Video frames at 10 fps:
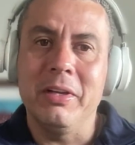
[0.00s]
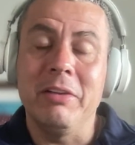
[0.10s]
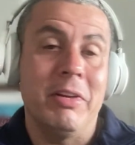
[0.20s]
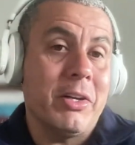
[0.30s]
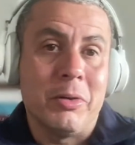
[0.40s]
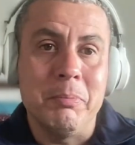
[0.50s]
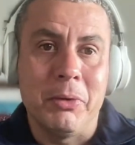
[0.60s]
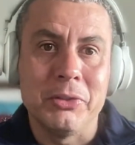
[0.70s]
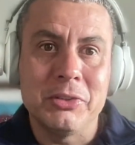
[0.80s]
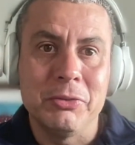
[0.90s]
Even the
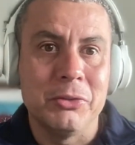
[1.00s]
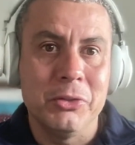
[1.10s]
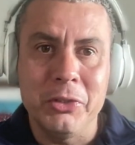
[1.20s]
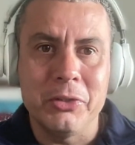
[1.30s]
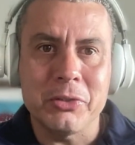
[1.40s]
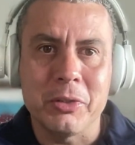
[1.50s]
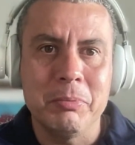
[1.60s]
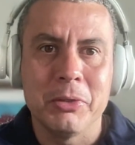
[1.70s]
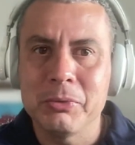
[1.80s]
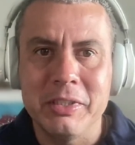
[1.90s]
compost, if you do your own
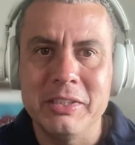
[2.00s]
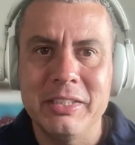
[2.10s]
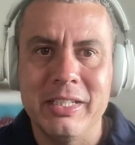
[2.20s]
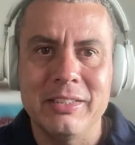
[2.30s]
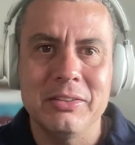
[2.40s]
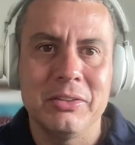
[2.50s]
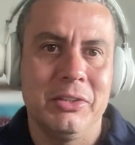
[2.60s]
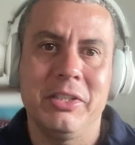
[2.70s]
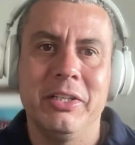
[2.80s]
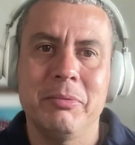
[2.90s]
compost, what is that?
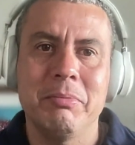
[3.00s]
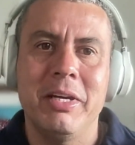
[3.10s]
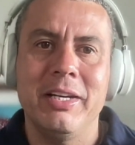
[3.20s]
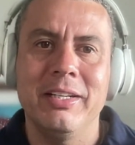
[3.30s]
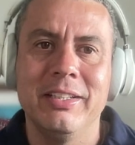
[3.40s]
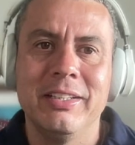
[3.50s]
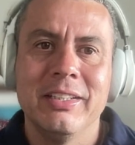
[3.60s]
Organic matter.